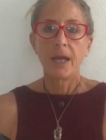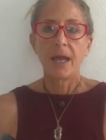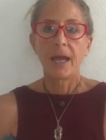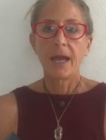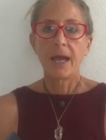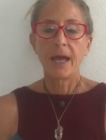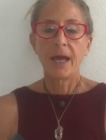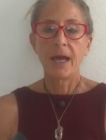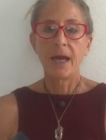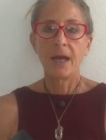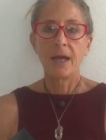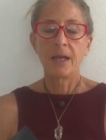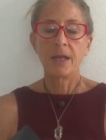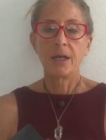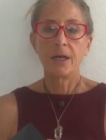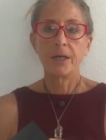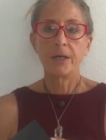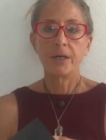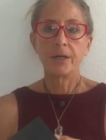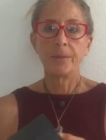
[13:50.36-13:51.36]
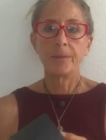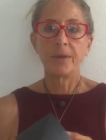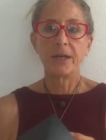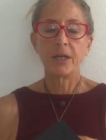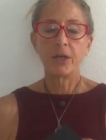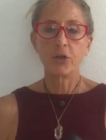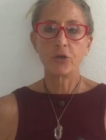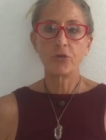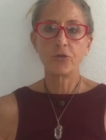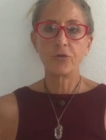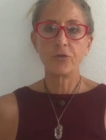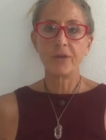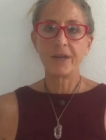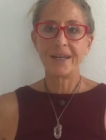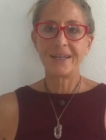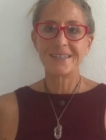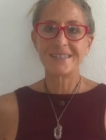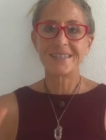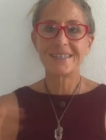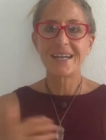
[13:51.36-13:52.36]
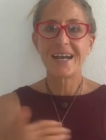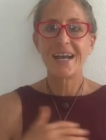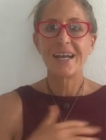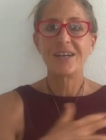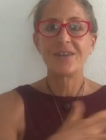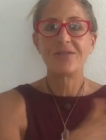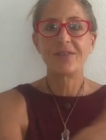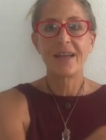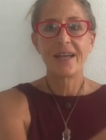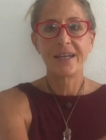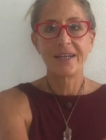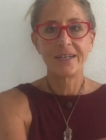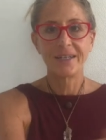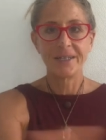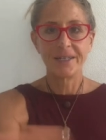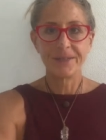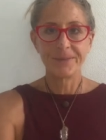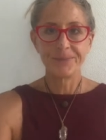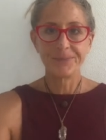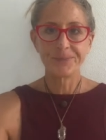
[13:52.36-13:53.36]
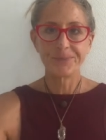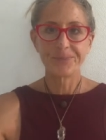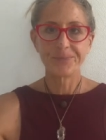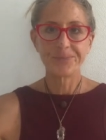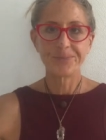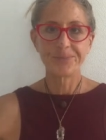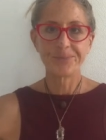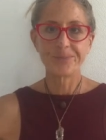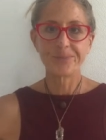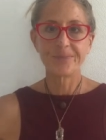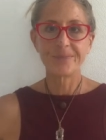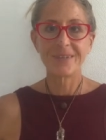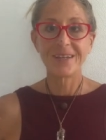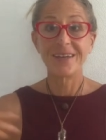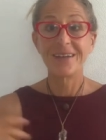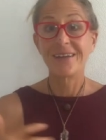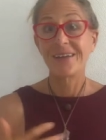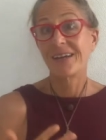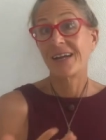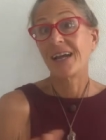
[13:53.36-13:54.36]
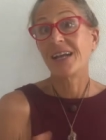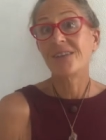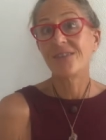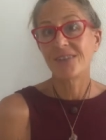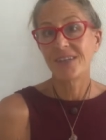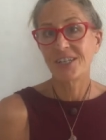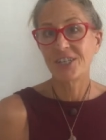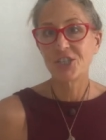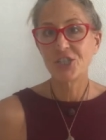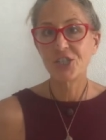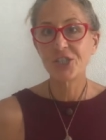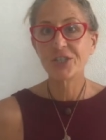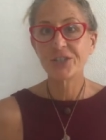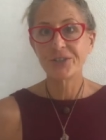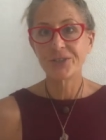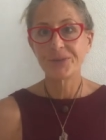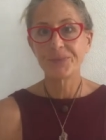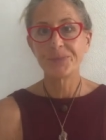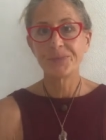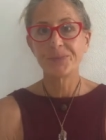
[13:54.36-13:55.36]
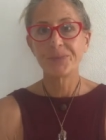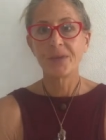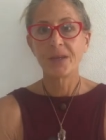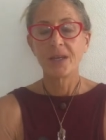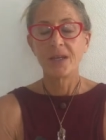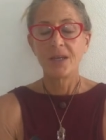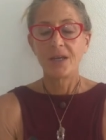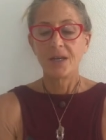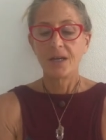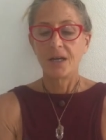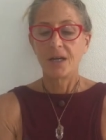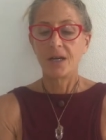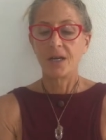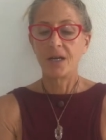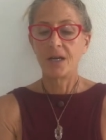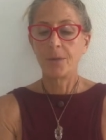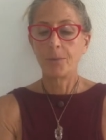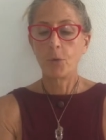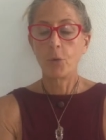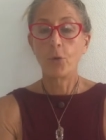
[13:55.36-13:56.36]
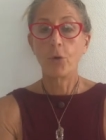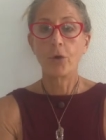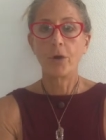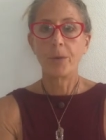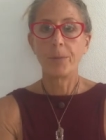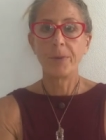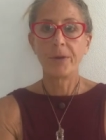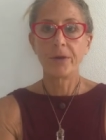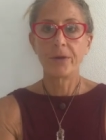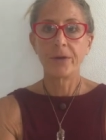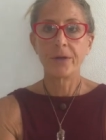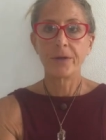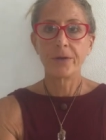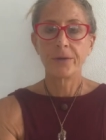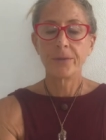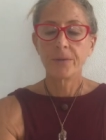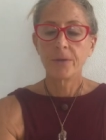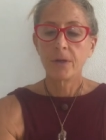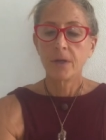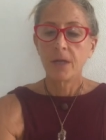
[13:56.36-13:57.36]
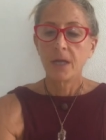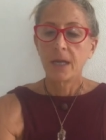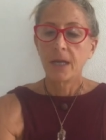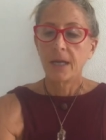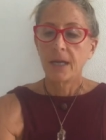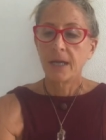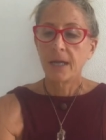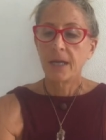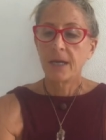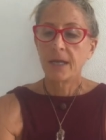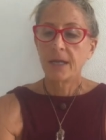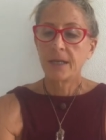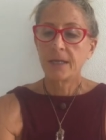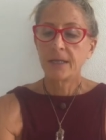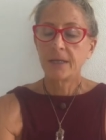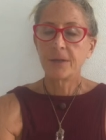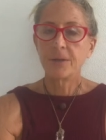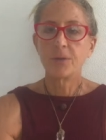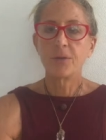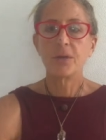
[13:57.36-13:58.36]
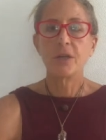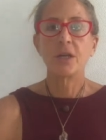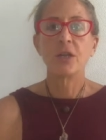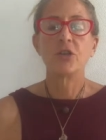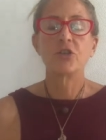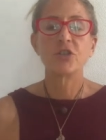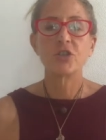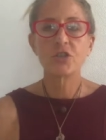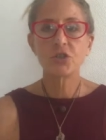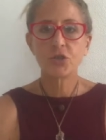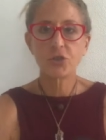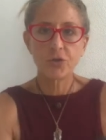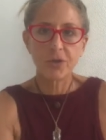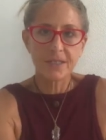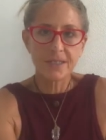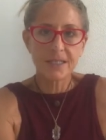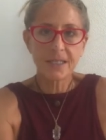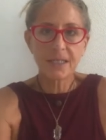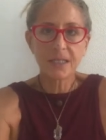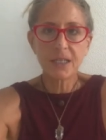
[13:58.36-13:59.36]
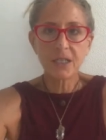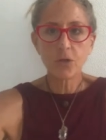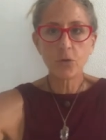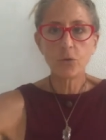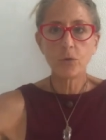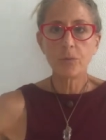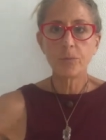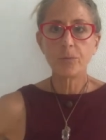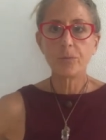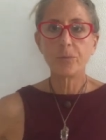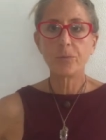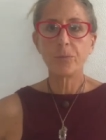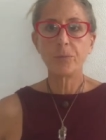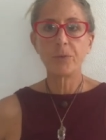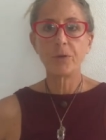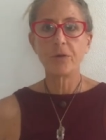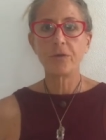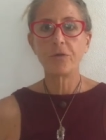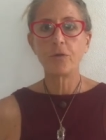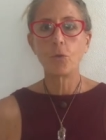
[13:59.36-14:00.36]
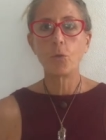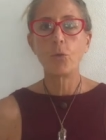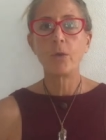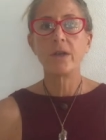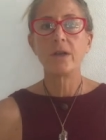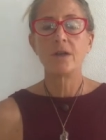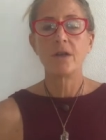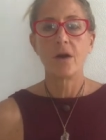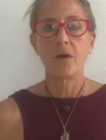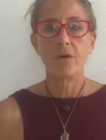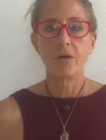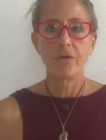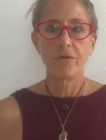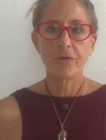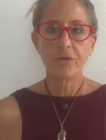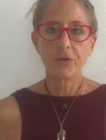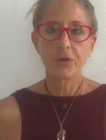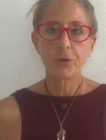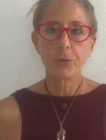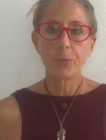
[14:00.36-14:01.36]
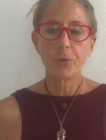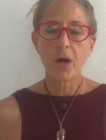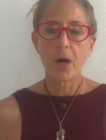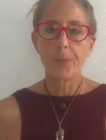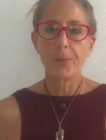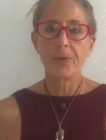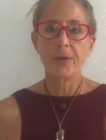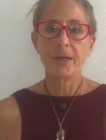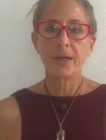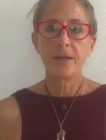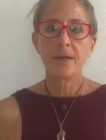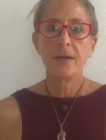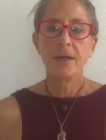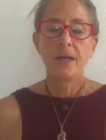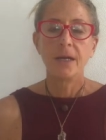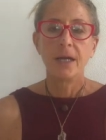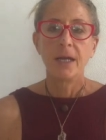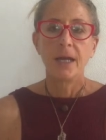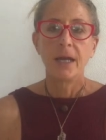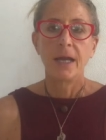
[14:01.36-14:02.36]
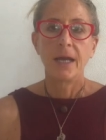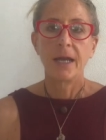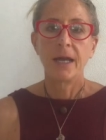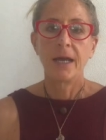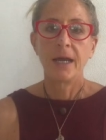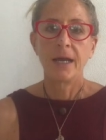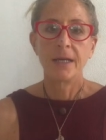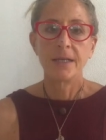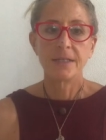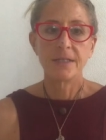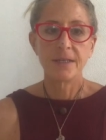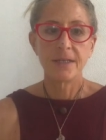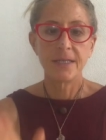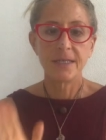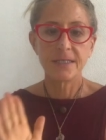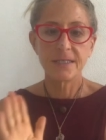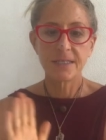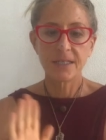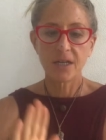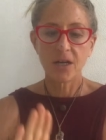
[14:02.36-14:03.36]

And um, it creates kind of like a, kind of like a shield um, or a barrier. And it, it just creates a little beautiful window for your property. And these can